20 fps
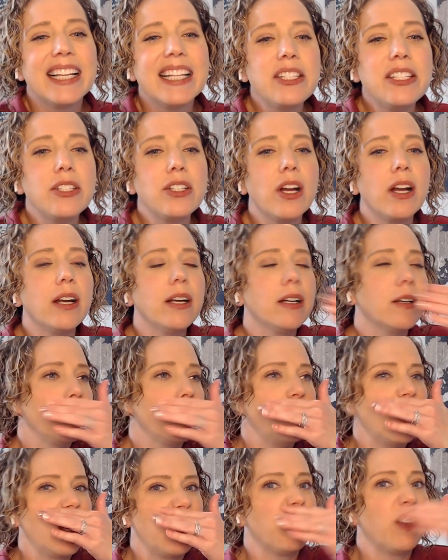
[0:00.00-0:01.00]
Let's start
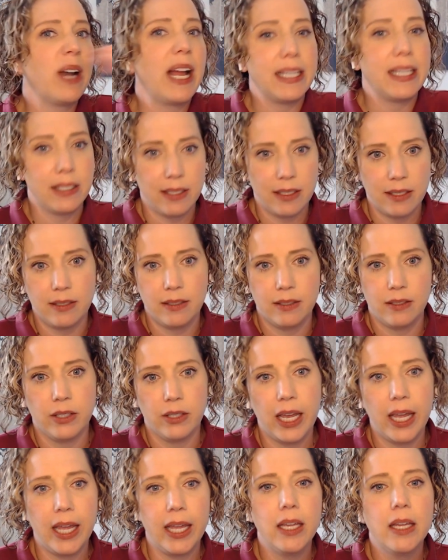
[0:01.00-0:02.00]
with rest,
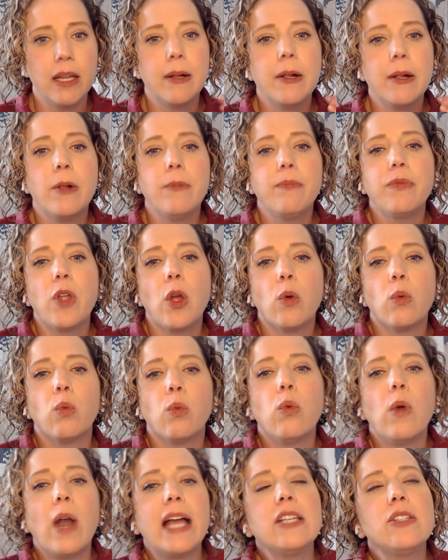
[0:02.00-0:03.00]
okay?
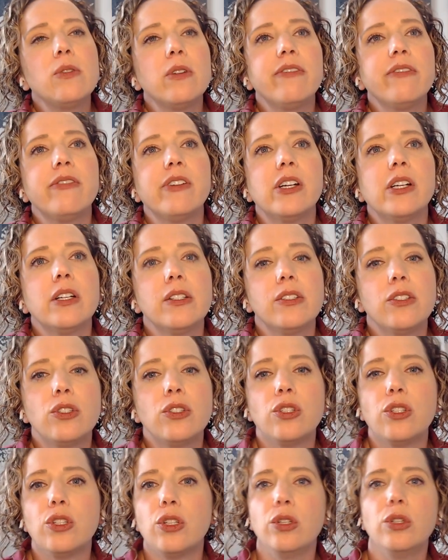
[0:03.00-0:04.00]
Rest
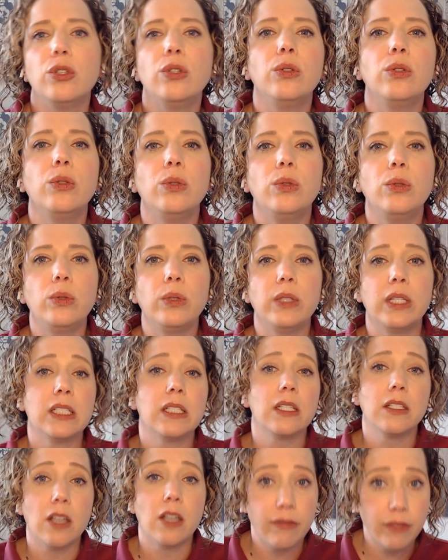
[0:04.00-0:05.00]
refers to,
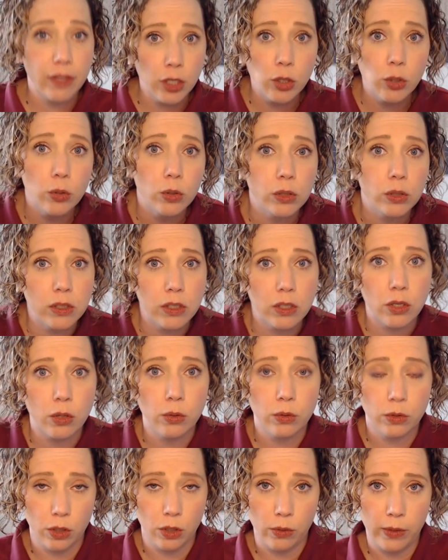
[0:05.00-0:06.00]
this is off the Google,
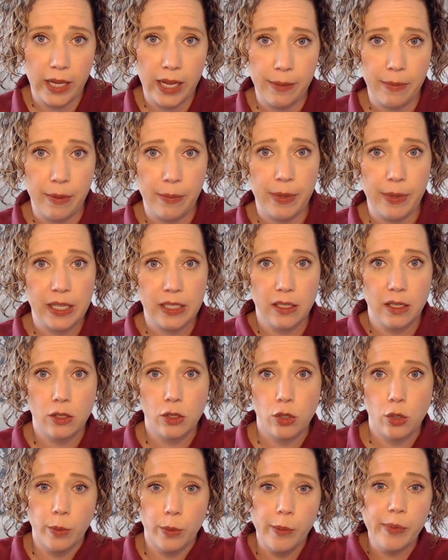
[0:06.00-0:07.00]
so don't hate me because
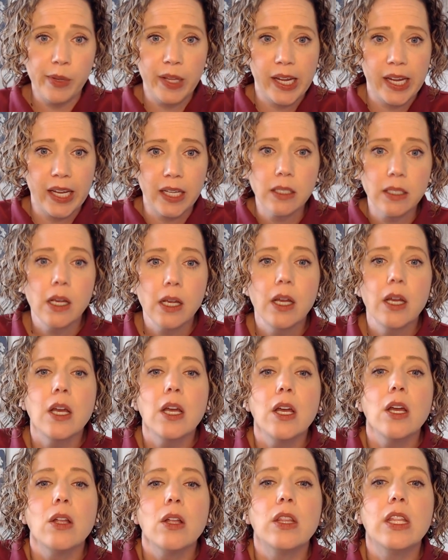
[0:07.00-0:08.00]
it's super bland.
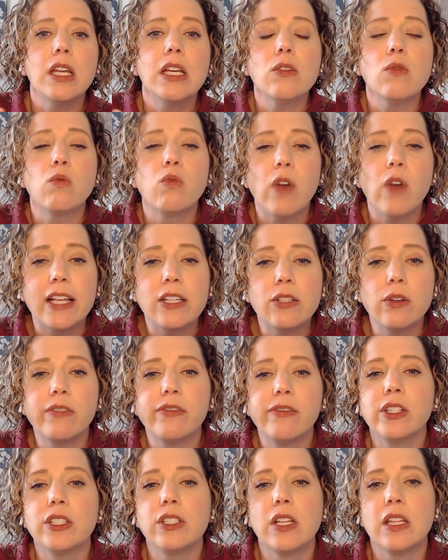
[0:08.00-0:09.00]
The rest
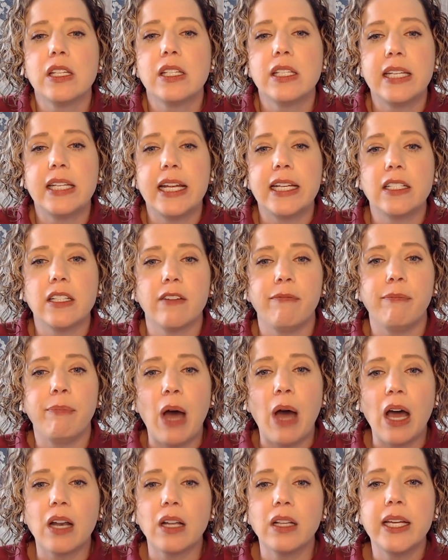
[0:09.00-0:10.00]
refers to the state
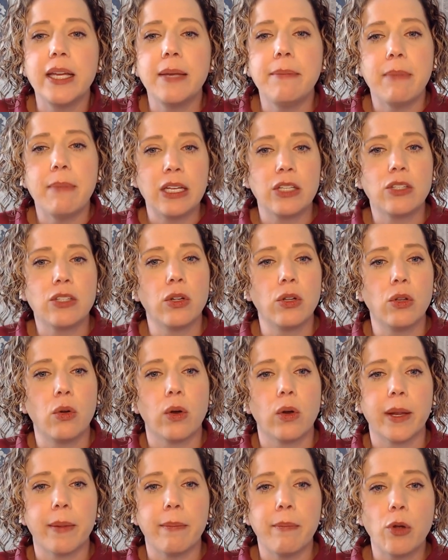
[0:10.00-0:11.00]
of bodily, mental,
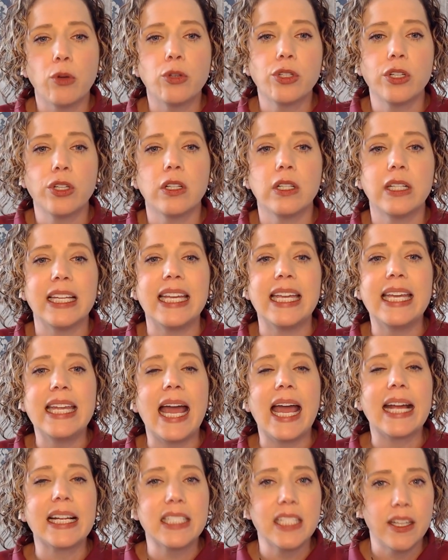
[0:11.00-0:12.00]
or emotional
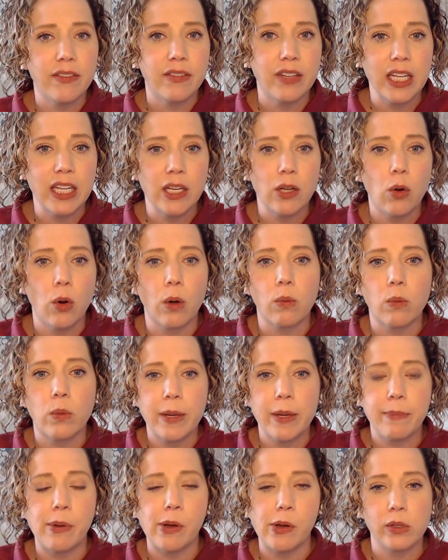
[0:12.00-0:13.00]
inactivity or
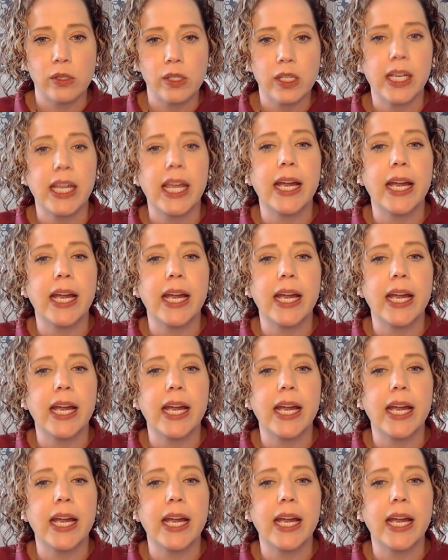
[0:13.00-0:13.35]
repose